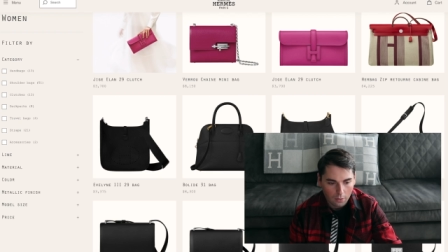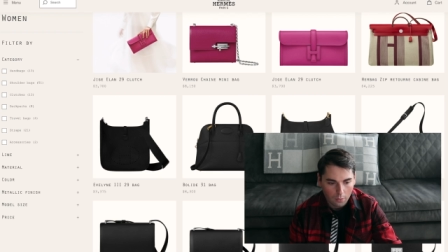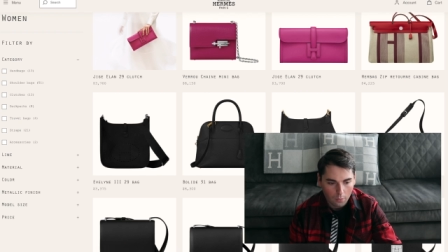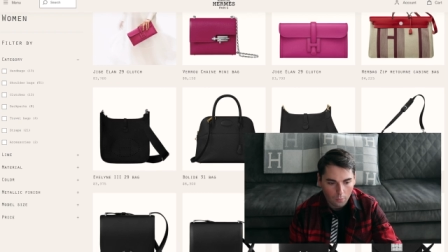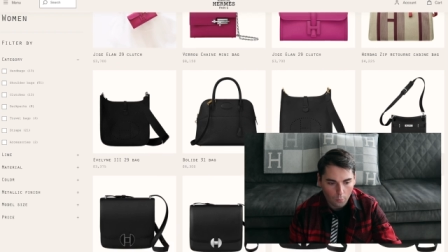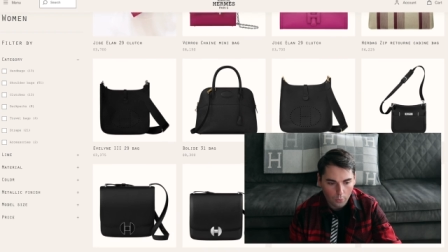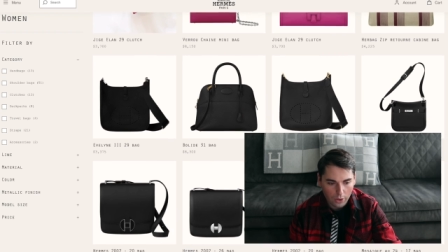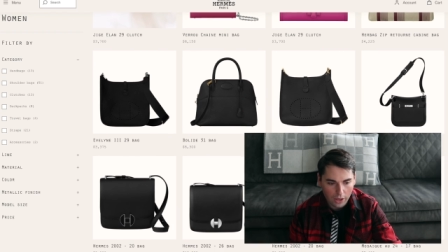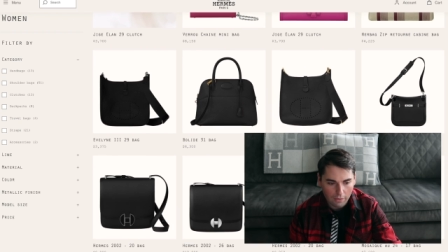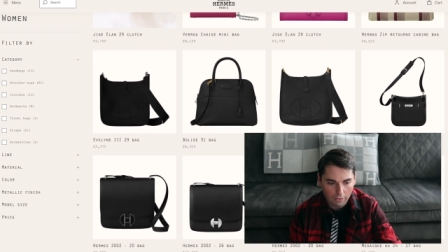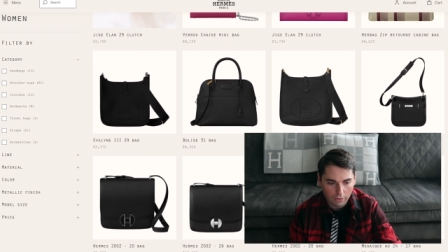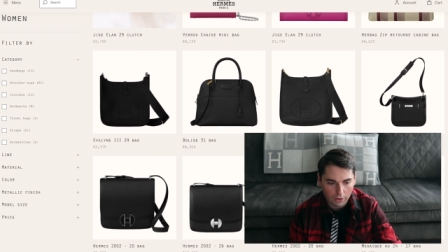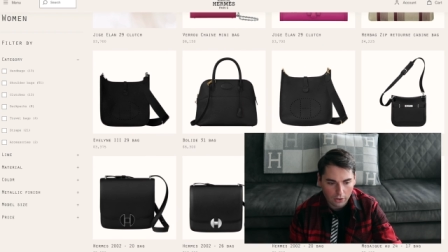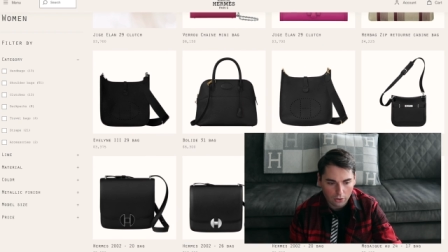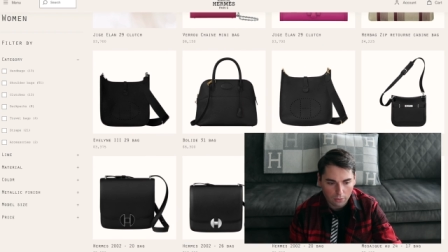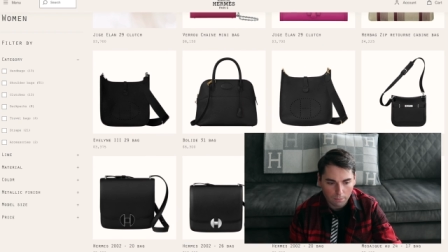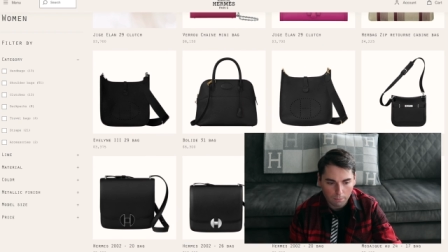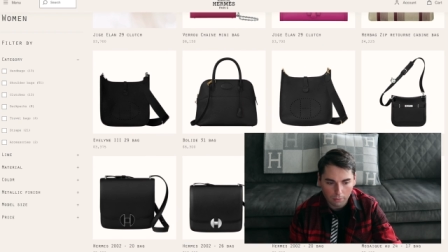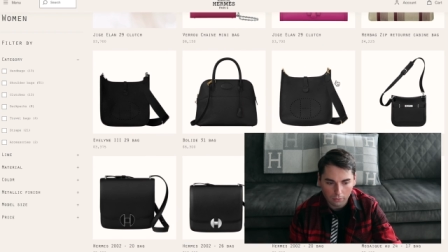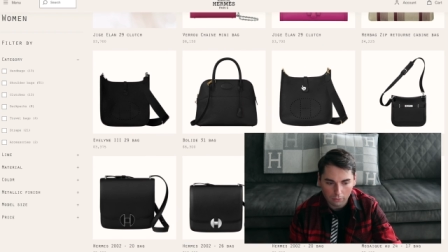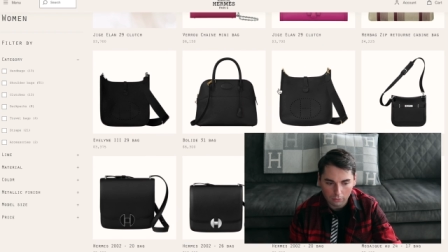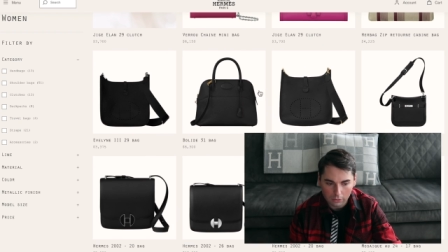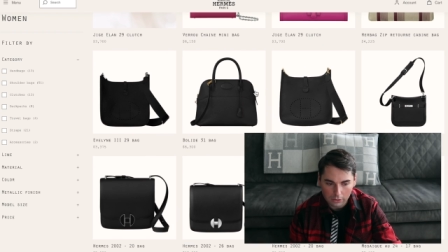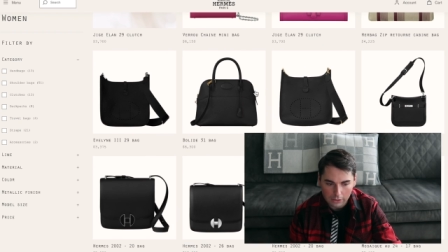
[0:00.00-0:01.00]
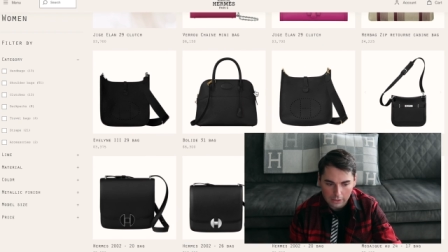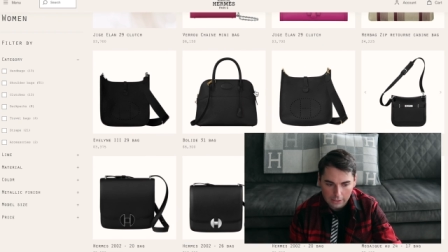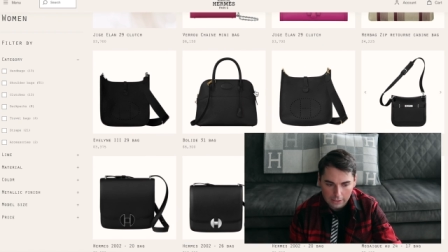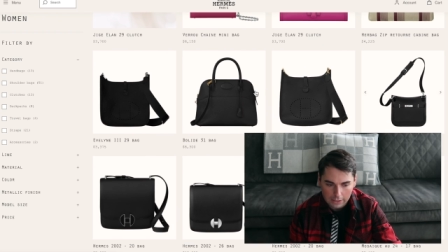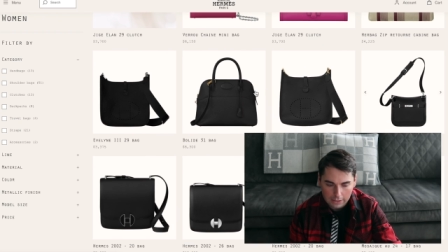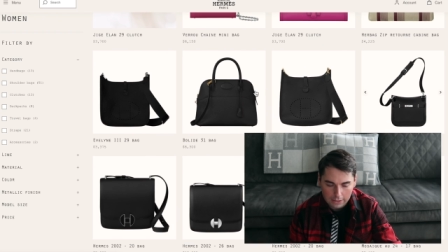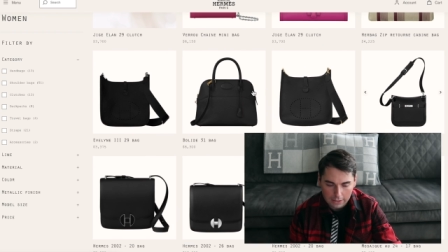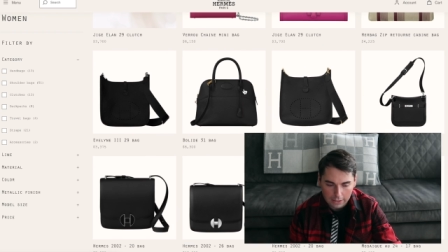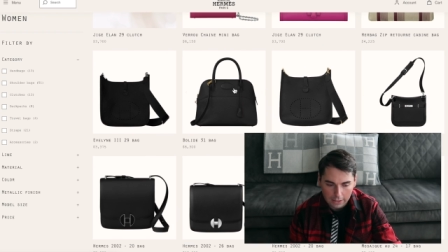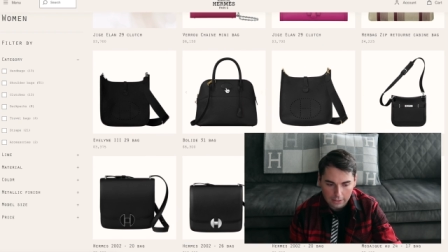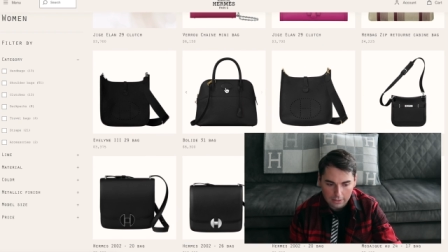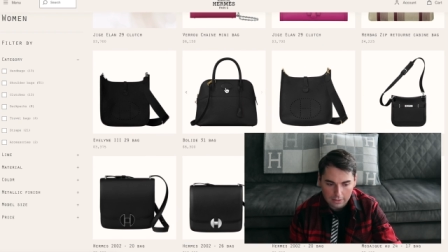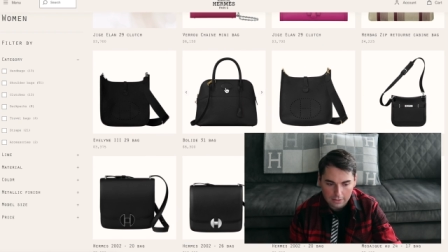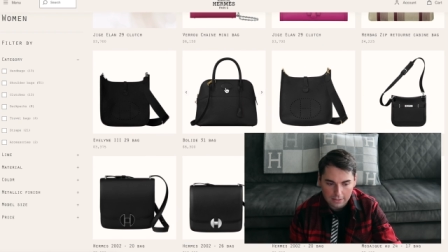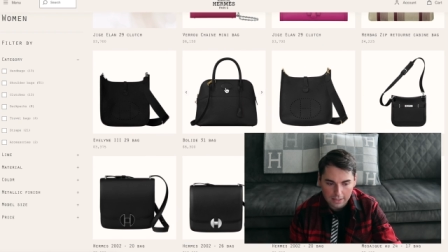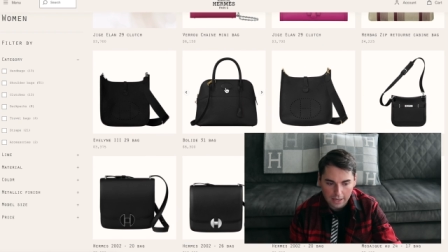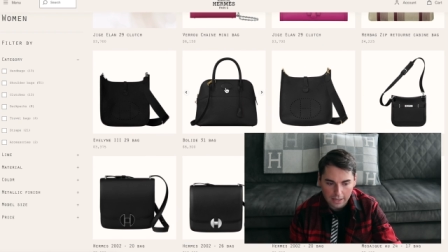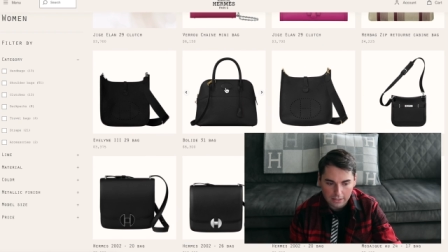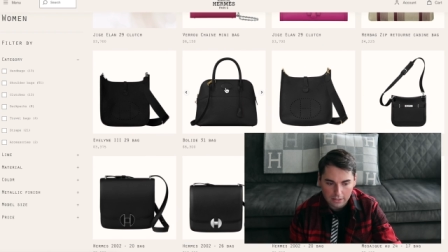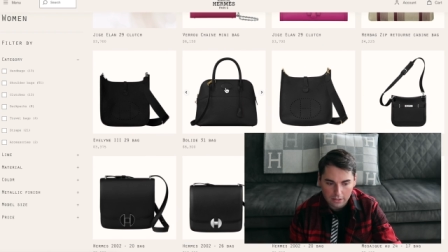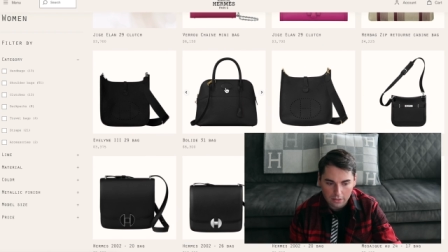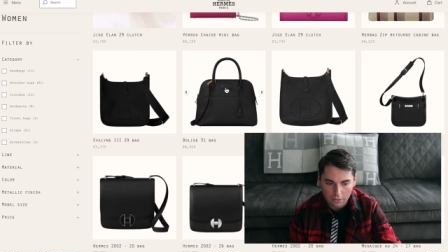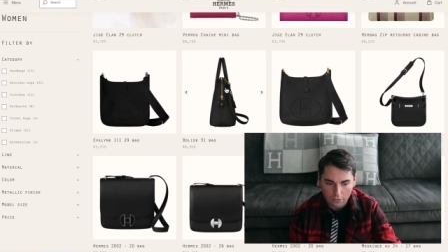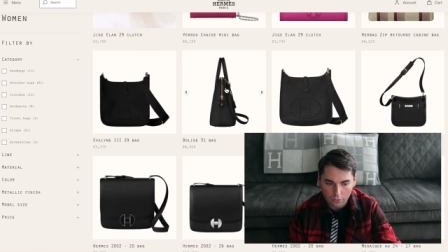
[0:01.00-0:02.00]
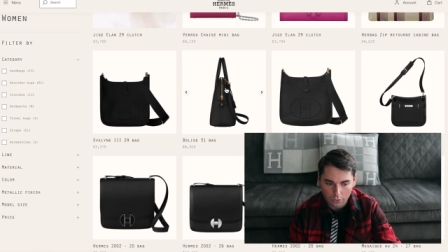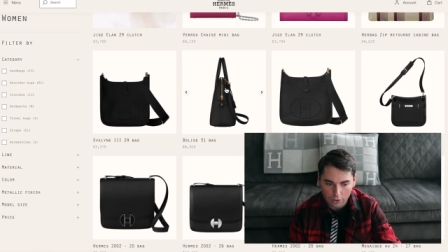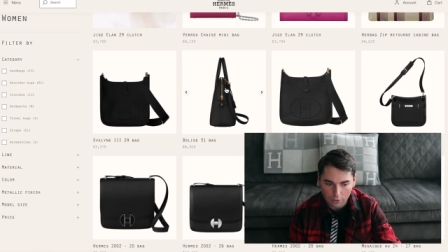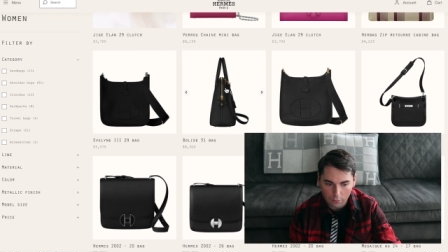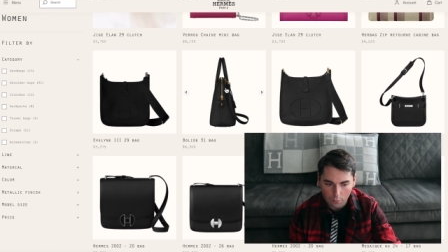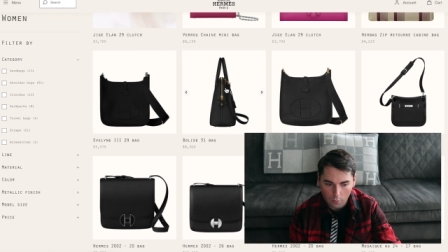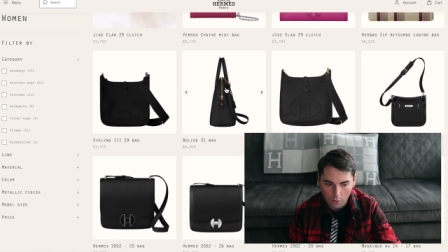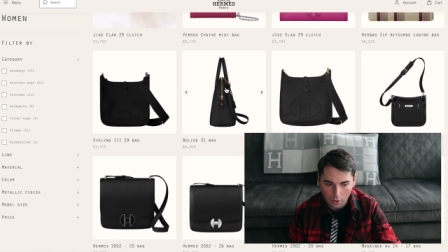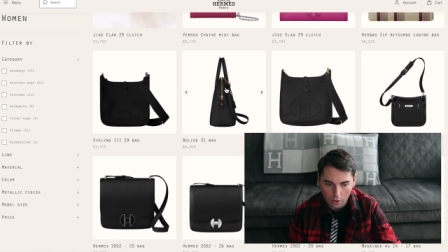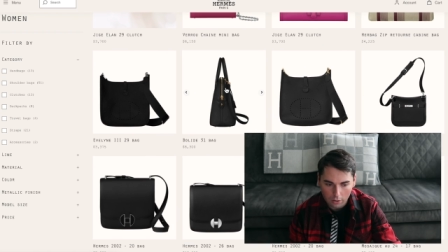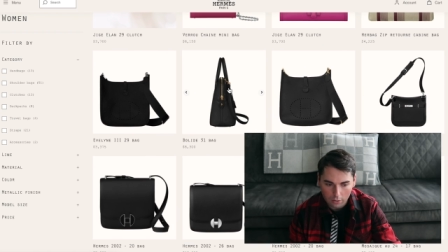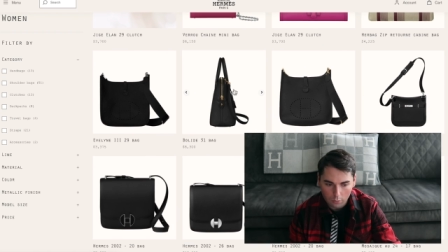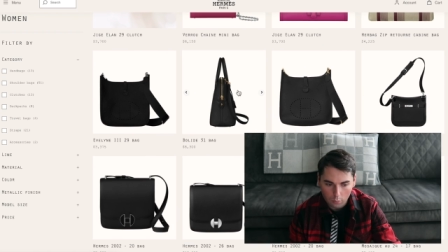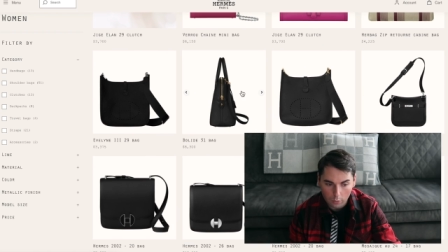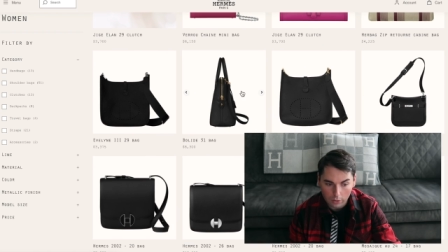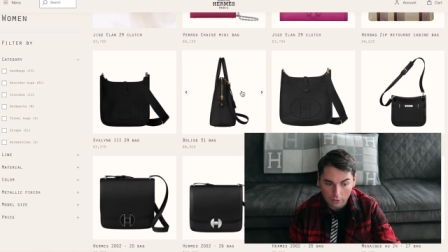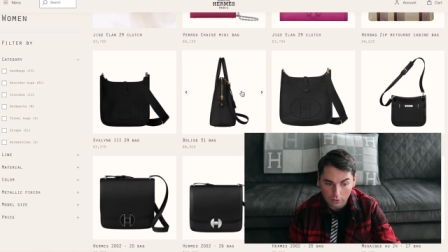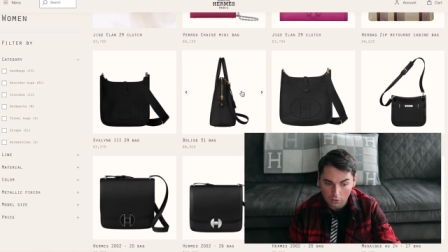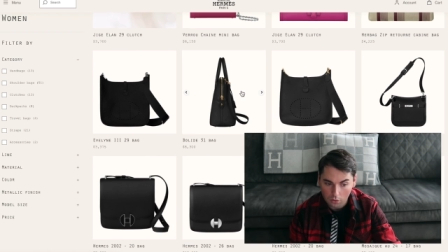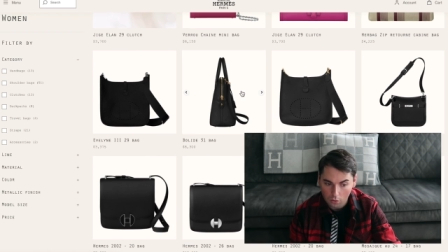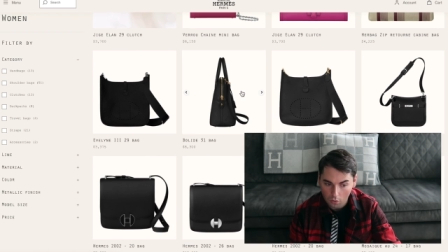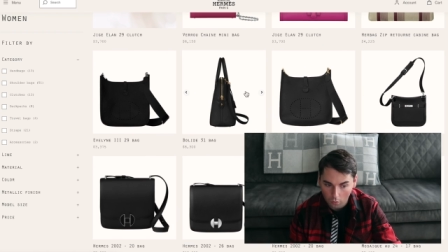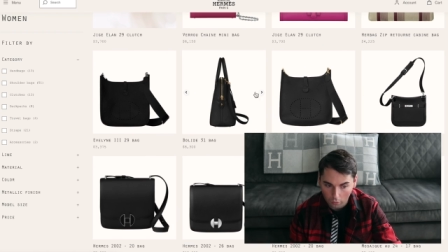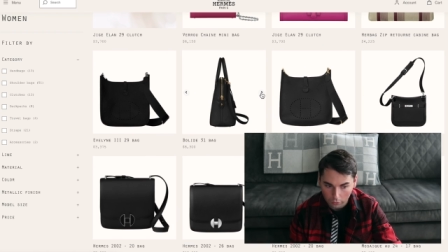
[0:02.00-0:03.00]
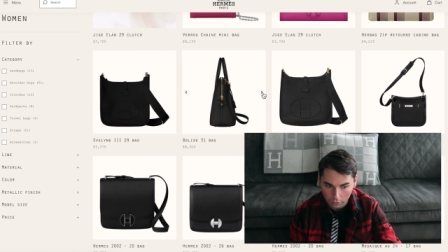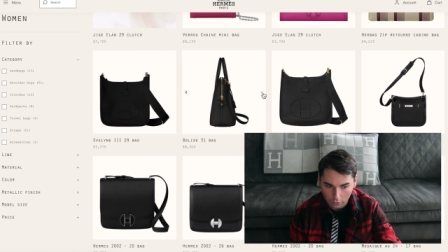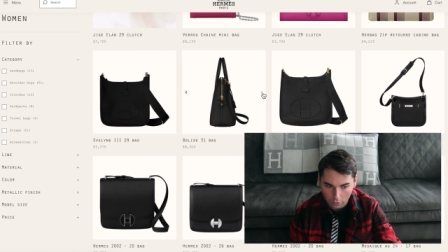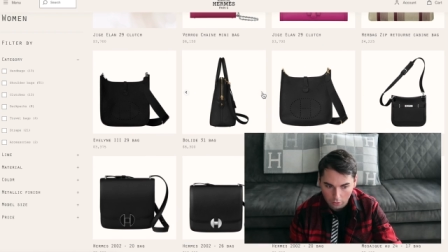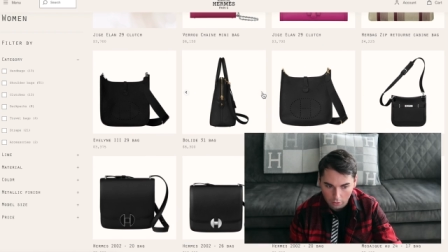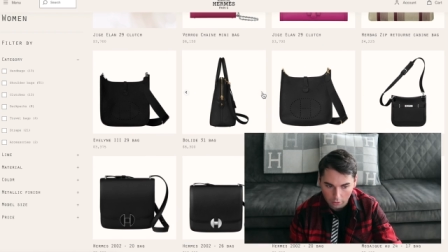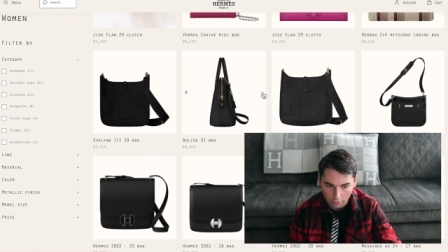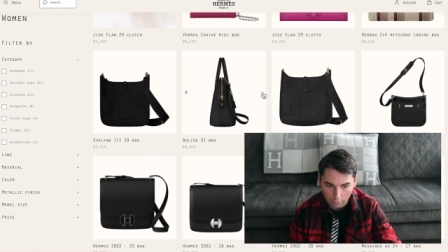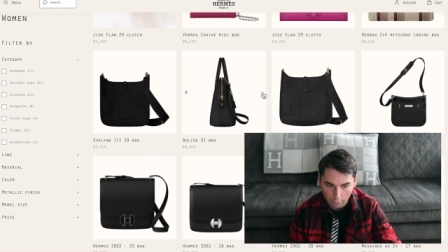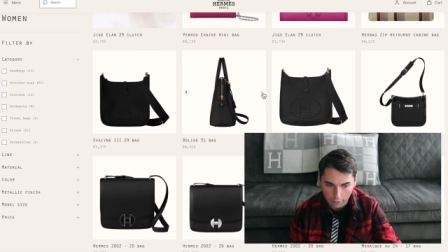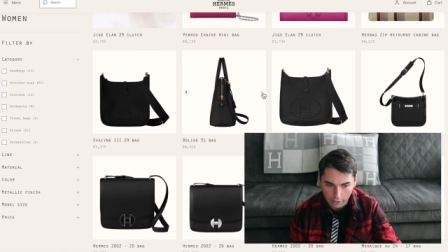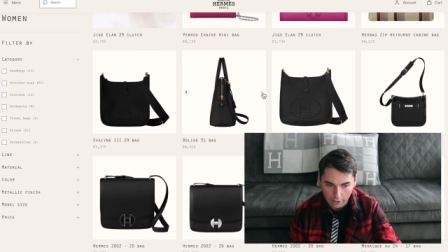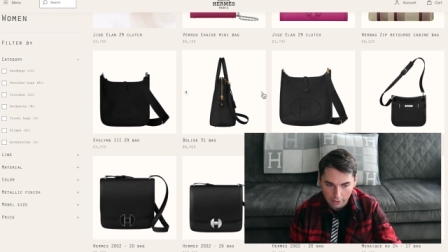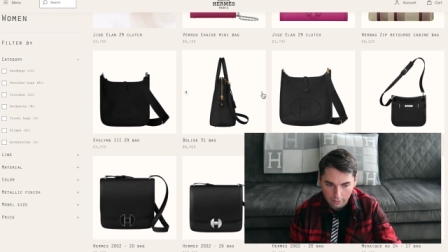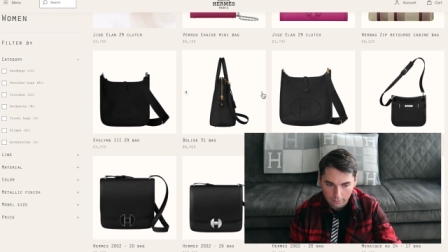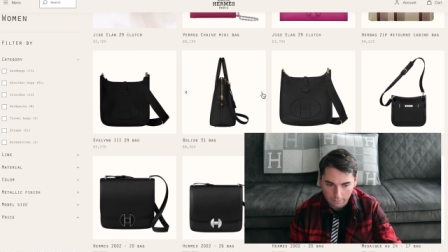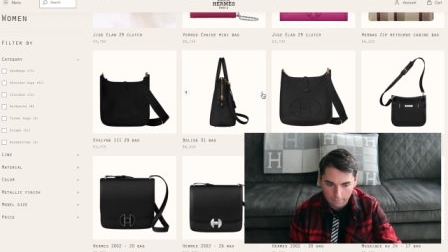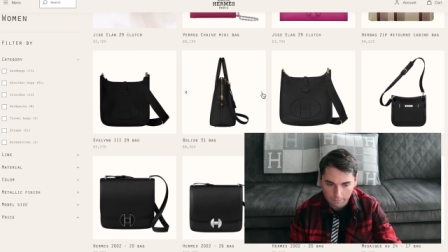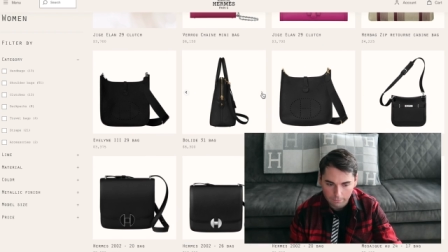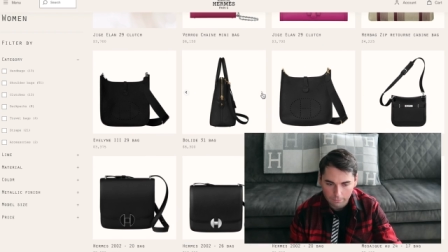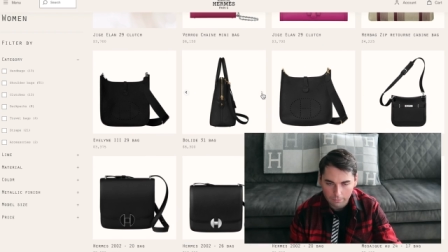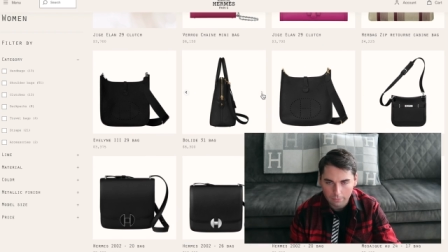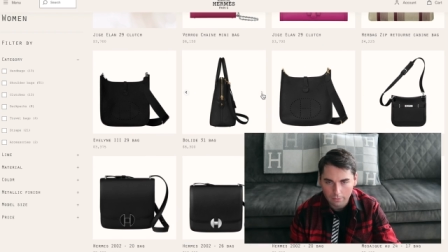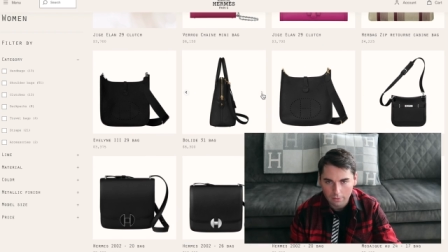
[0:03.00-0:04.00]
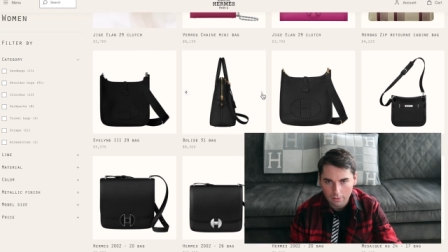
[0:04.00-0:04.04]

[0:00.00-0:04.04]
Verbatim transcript: We have another Bolide in size 31 with gold hardware,